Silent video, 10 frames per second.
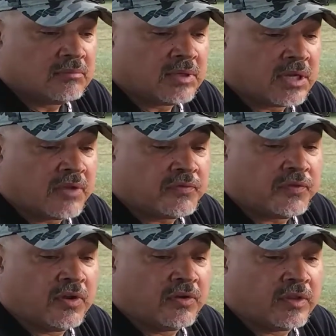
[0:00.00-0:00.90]
but I
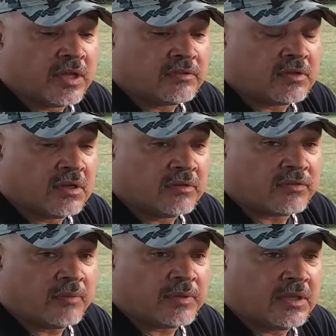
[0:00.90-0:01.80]
fear that
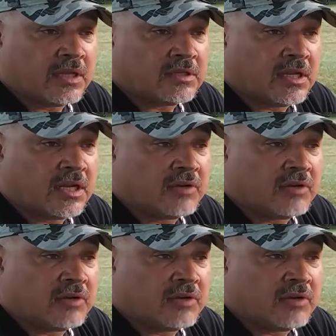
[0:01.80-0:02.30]
something like that